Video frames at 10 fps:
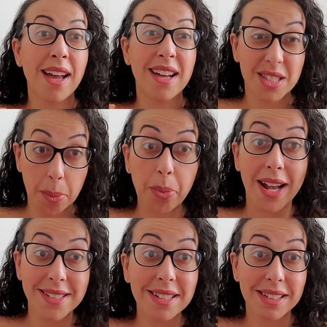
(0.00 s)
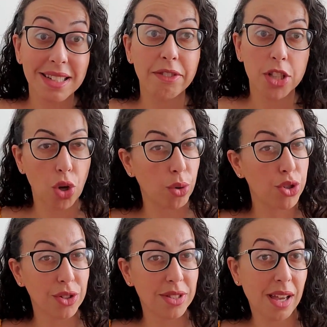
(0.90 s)
surprisingly even
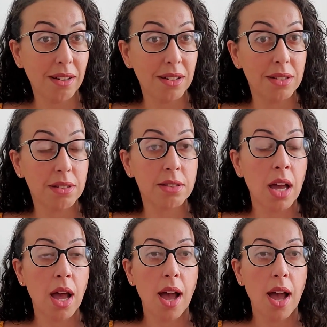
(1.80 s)
social skills,